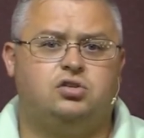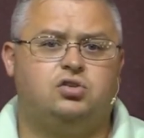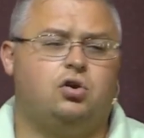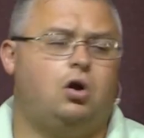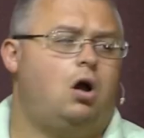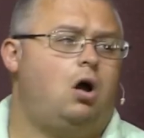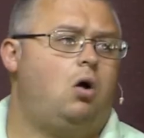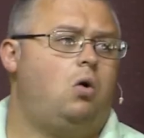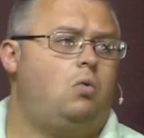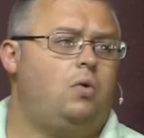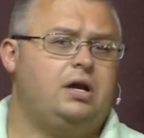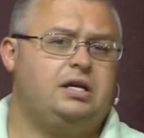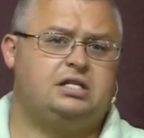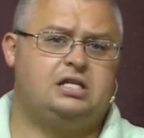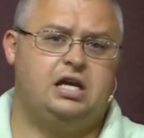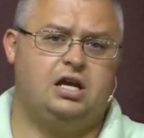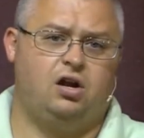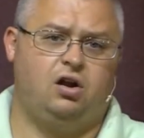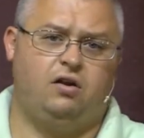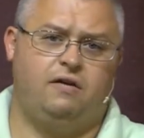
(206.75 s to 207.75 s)
You're always
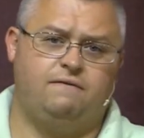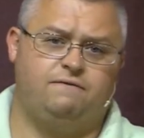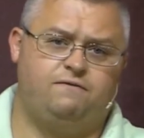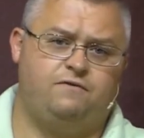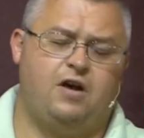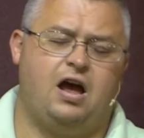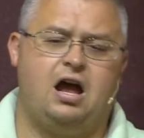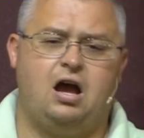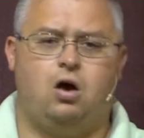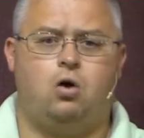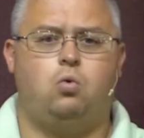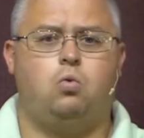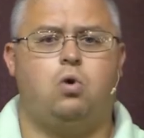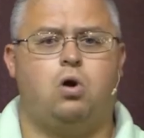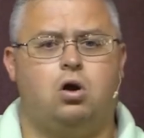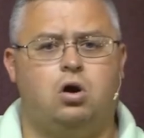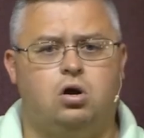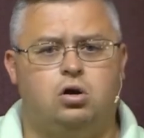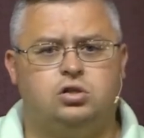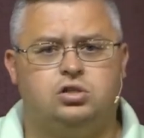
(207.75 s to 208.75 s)
hearing foul
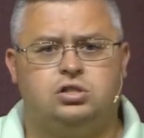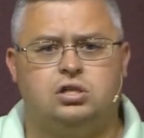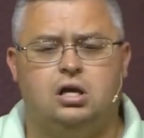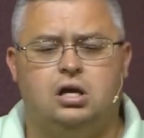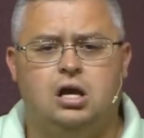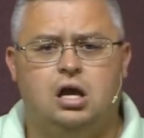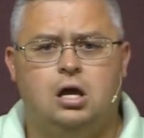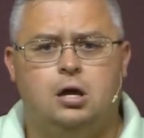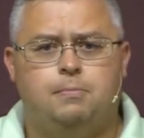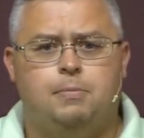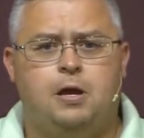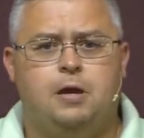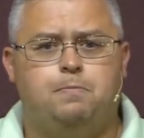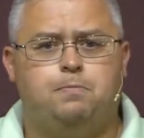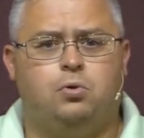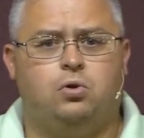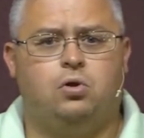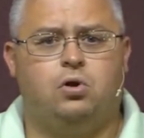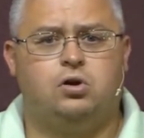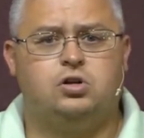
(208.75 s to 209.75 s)
words that
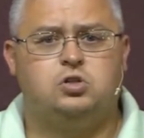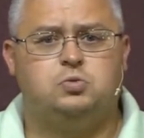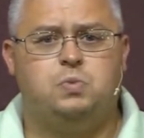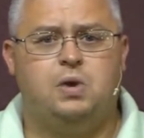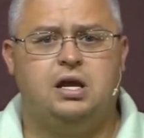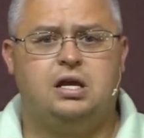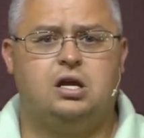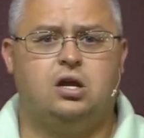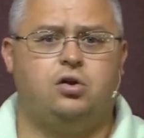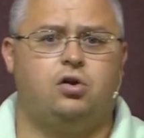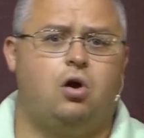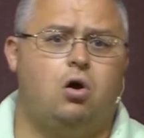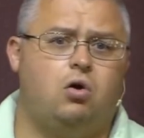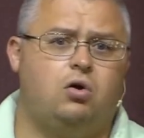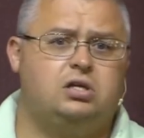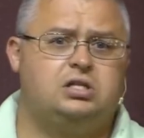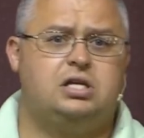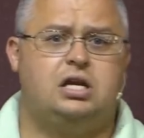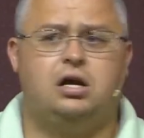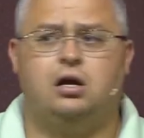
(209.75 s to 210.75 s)
people are speaking. You're
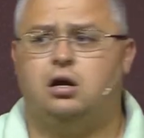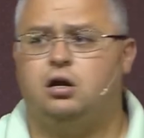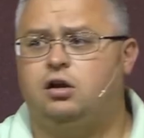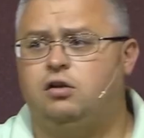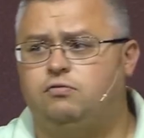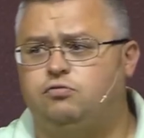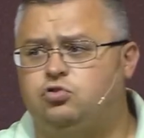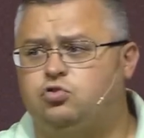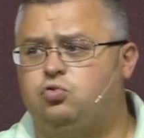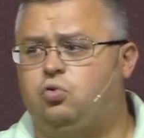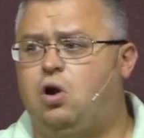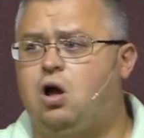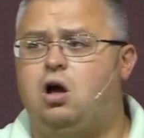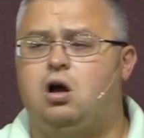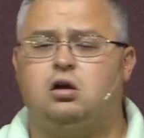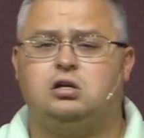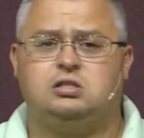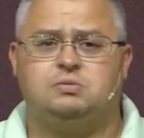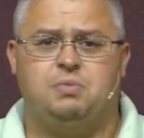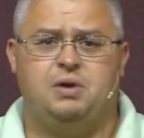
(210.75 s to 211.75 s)
always hearing of
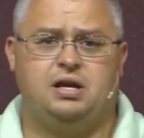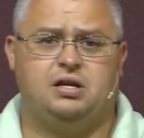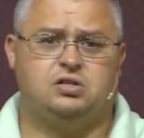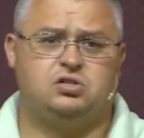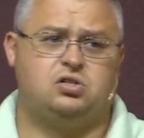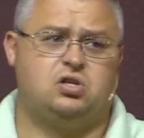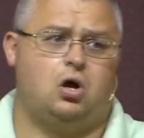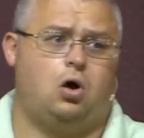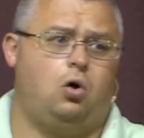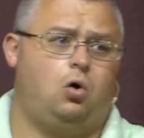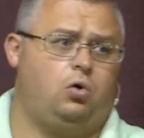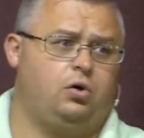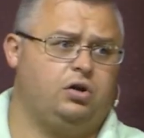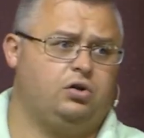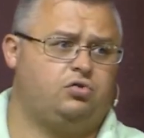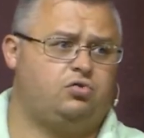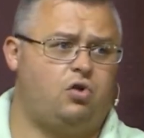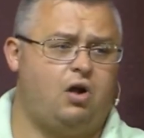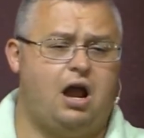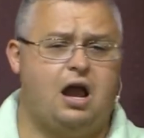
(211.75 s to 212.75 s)
drugs being sold and
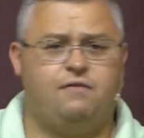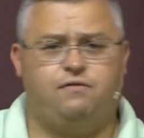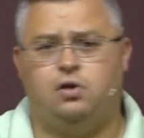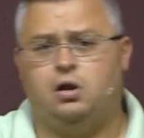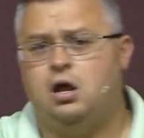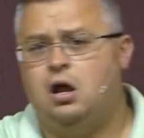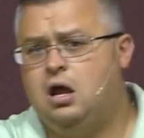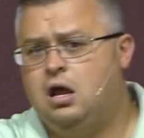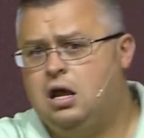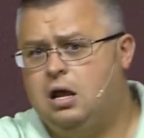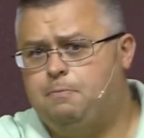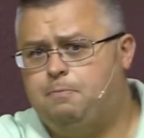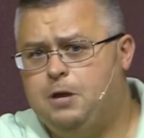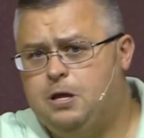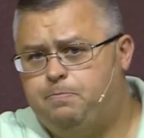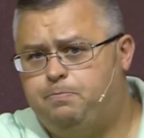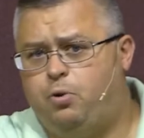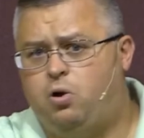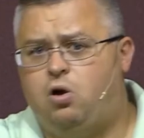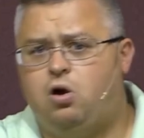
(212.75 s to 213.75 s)
trafficked and
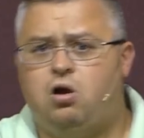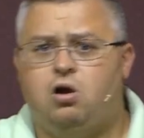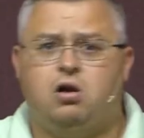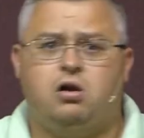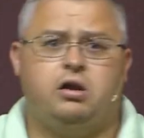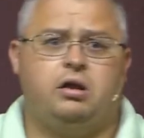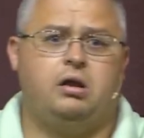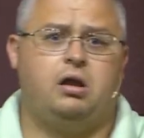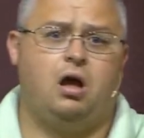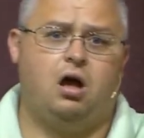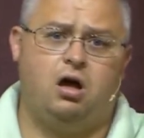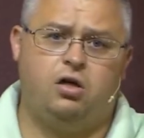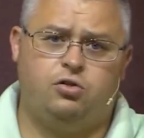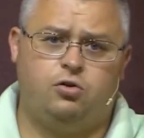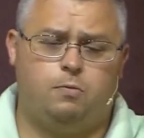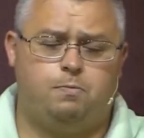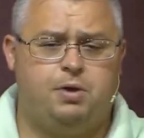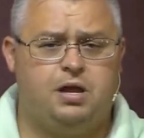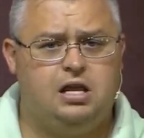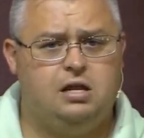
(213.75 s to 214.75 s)
people hurting
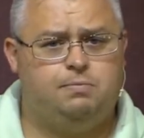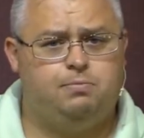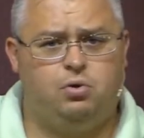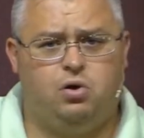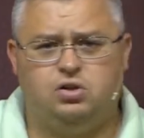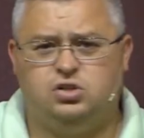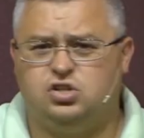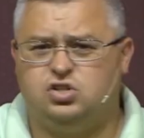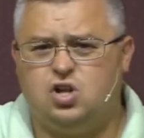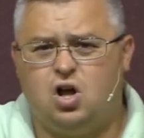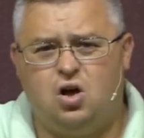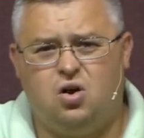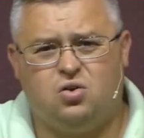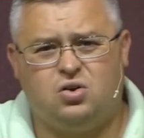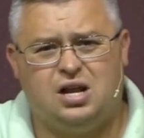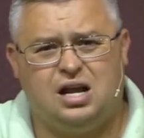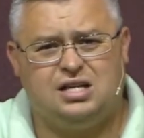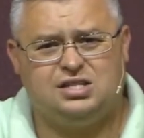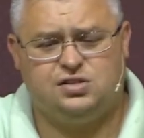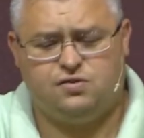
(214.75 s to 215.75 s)
other people and just all
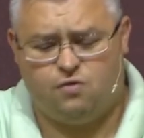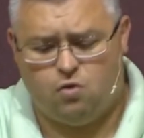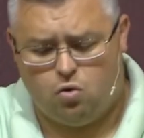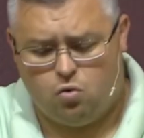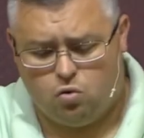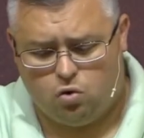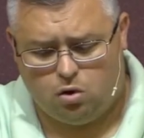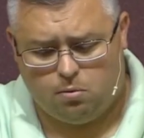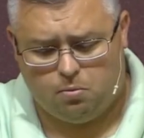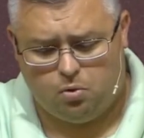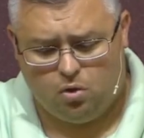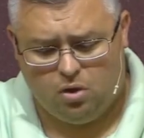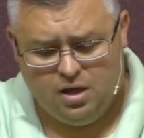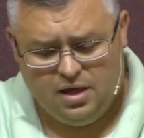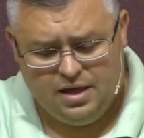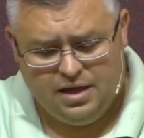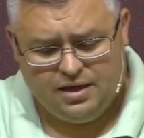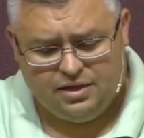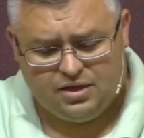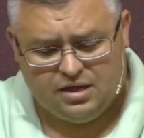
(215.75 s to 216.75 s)
kinds of horrible
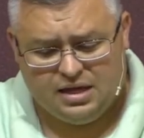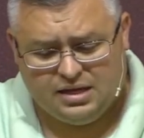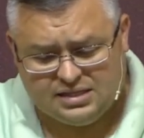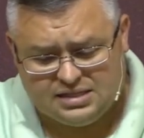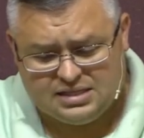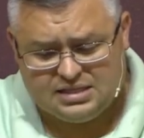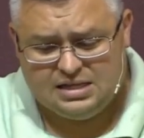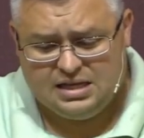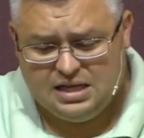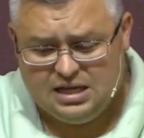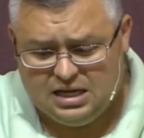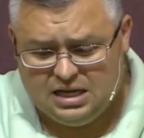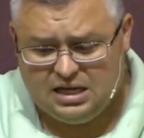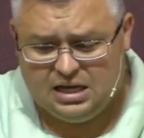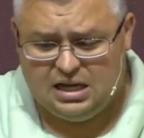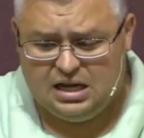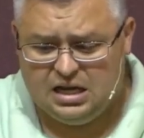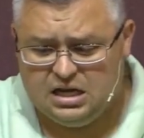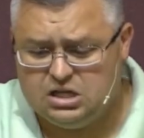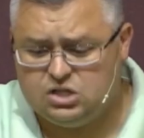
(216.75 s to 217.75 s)
things. Sin
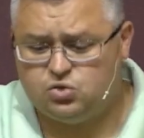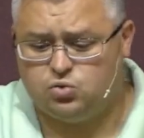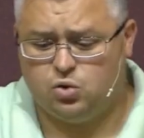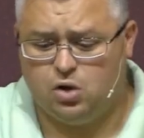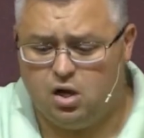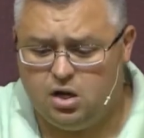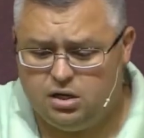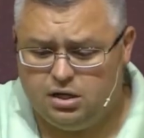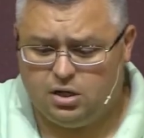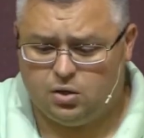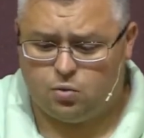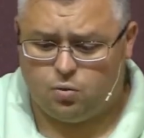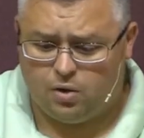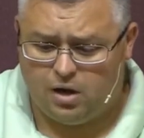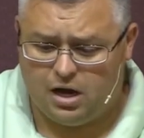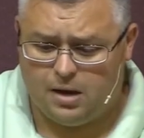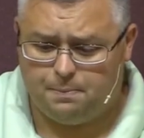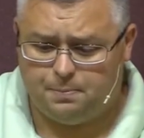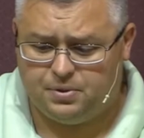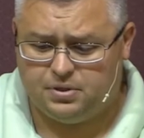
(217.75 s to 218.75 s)
is running
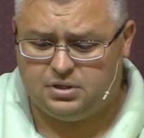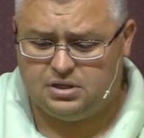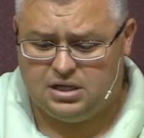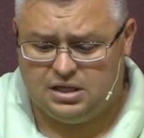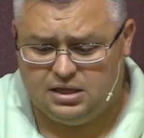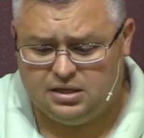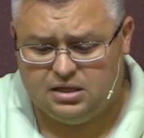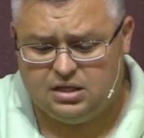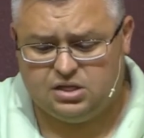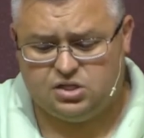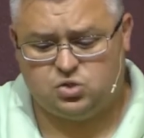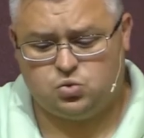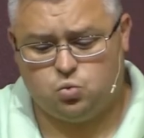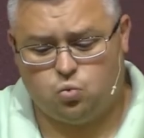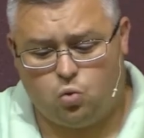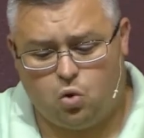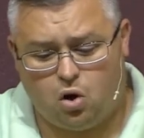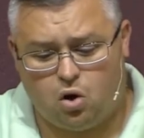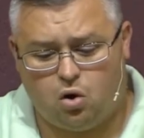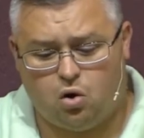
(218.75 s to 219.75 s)
rampant in this
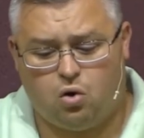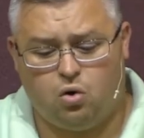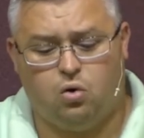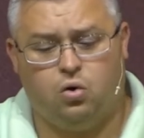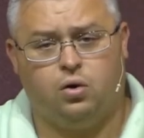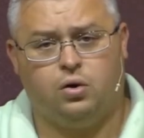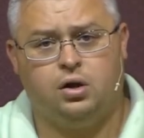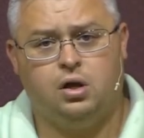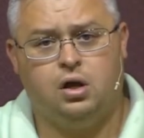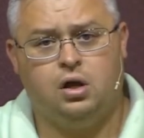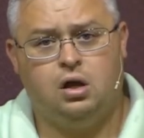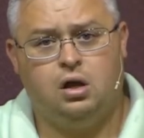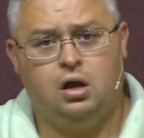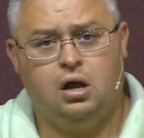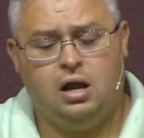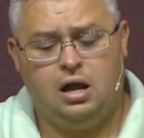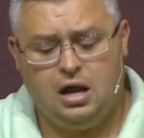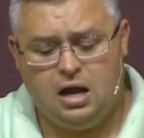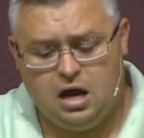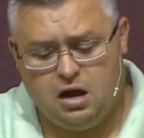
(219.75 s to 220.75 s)
world
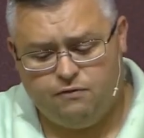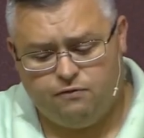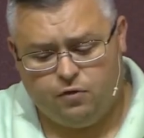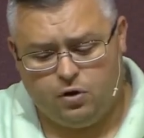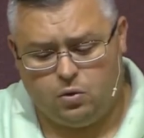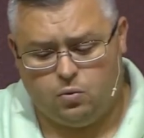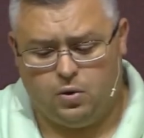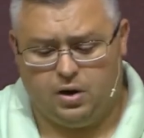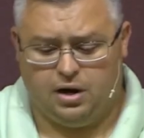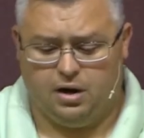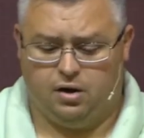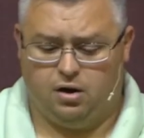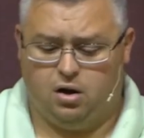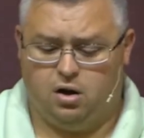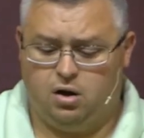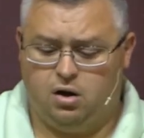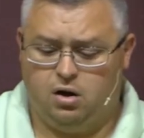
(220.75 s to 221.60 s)
everywhere.